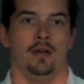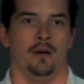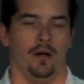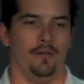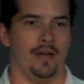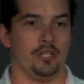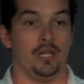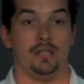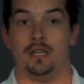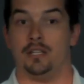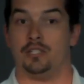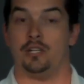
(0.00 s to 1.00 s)
Well, eventually he's
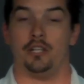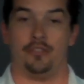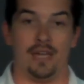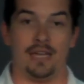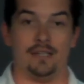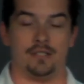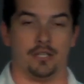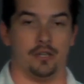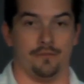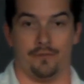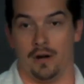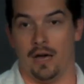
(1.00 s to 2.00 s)
going to start to think he's a
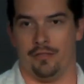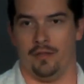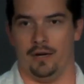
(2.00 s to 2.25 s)
good-for-nothing.